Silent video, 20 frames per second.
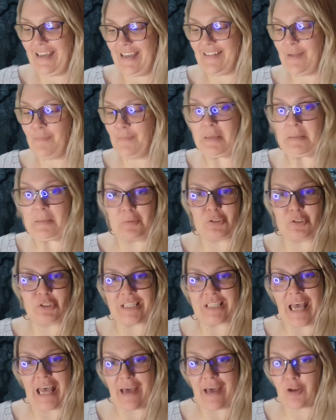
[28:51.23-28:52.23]
then people
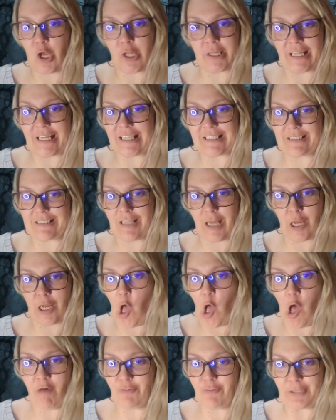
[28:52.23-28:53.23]
just add on like an
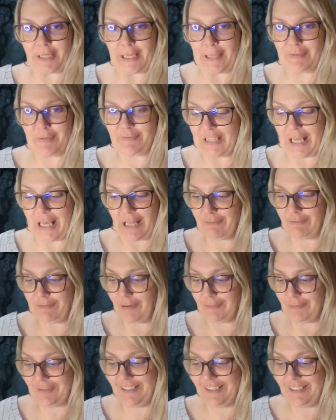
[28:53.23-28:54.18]
awful game of telephone.